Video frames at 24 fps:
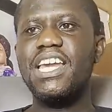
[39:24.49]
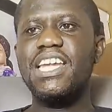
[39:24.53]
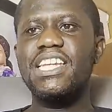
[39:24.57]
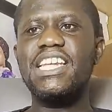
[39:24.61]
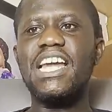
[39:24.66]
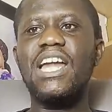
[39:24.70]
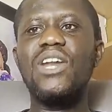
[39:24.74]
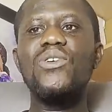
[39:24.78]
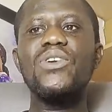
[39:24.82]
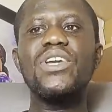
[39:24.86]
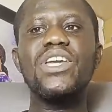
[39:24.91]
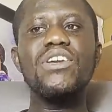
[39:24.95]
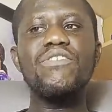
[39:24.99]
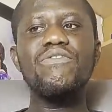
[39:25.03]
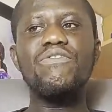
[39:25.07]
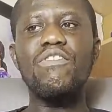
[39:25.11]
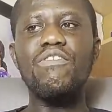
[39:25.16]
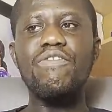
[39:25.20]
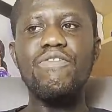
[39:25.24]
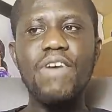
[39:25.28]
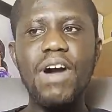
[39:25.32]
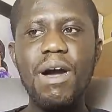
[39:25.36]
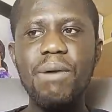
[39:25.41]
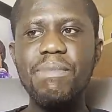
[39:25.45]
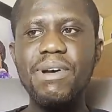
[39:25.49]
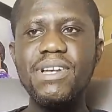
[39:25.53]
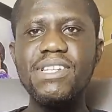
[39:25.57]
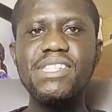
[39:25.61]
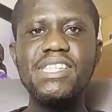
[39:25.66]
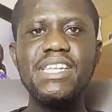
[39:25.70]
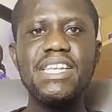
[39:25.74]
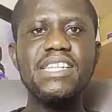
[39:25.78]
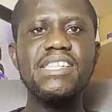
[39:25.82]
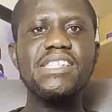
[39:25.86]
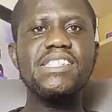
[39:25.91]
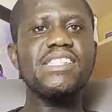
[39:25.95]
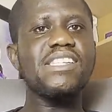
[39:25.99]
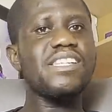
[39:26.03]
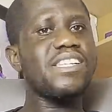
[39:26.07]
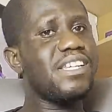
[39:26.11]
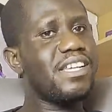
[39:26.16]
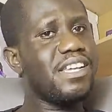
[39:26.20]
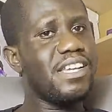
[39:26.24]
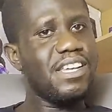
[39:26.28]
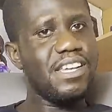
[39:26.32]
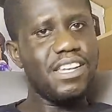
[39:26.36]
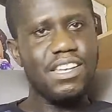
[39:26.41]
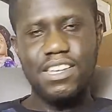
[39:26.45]
They are looking for pharmacists,
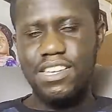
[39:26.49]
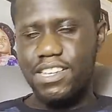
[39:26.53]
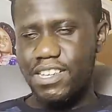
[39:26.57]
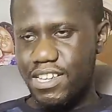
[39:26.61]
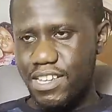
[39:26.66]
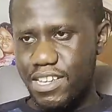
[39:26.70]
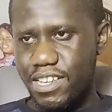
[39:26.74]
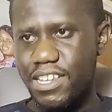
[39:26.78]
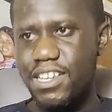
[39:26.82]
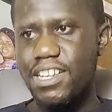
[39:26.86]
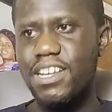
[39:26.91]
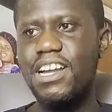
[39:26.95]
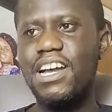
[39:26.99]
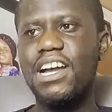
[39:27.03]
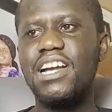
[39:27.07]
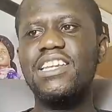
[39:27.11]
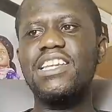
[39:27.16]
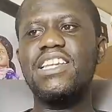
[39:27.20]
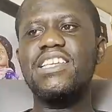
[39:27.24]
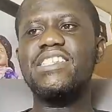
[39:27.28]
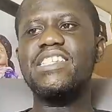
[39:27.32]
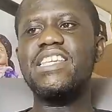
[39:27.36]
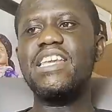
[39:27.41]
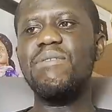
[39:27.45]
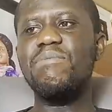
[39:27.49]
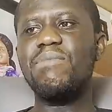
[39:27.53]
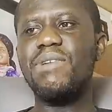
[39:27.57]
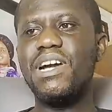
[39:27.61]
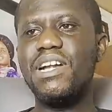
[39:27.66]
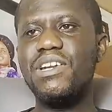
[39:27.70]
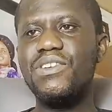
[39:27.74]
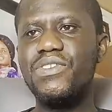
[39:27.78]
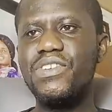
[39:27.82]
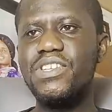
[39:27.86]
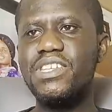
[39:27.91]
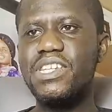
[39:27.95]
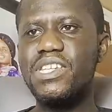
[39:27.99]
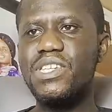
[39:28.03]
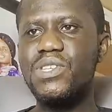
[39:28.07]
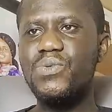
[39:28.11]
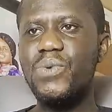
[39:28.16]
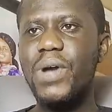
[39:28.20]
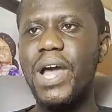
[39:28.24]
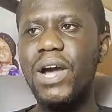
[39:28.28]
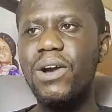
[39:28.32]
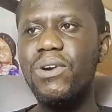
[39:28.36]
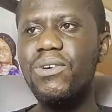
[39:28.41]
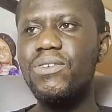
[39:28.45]
the same countries as
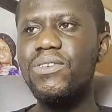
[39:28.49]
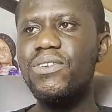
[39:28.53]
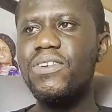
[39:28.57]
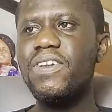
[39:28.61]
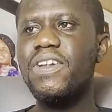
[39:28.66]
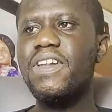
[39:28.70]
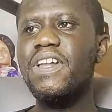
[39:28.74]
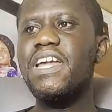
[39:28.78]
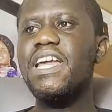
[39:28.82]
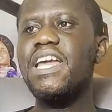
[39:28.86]
well.